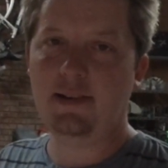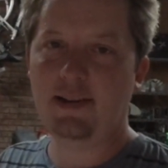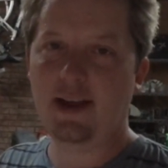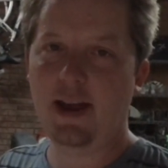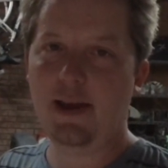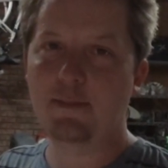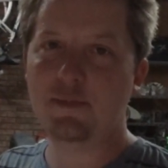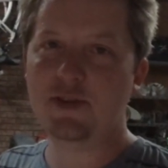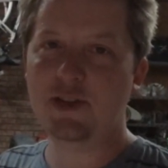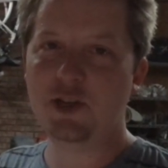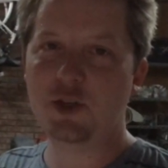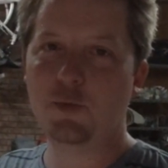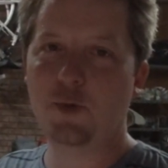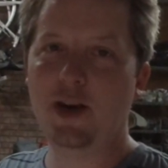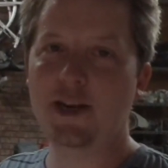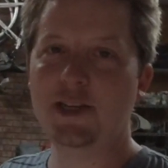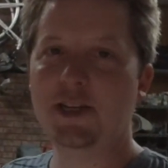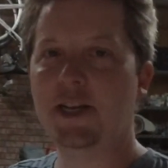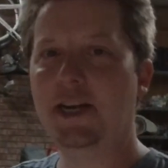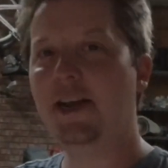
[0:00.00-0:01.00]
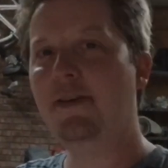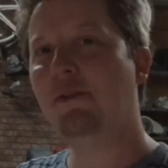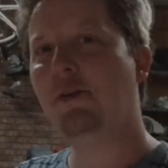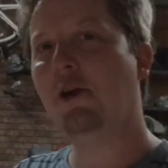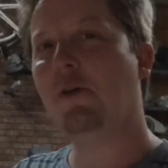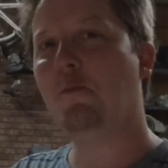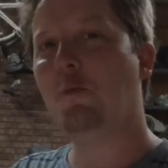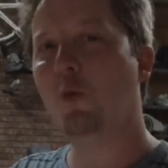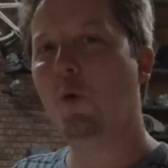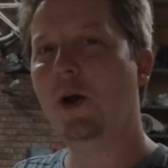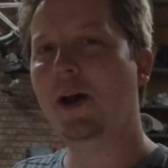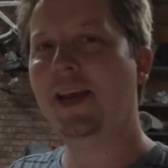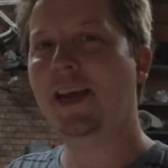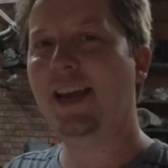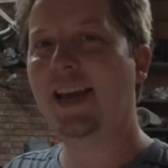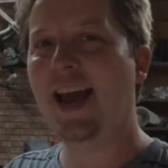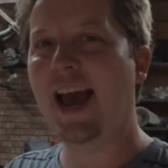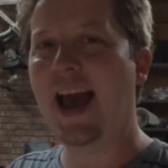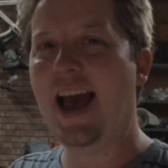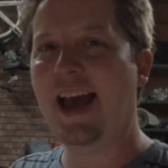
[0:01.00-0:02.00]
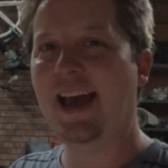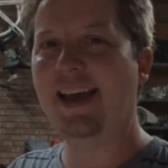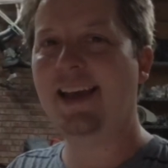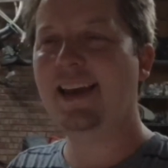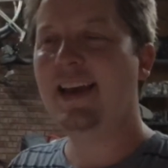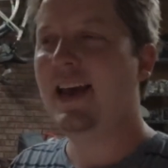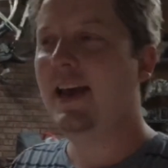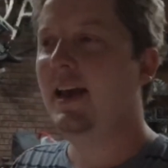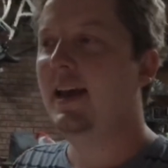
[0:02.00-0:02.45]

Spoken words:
type situation. Even though I'm one guy,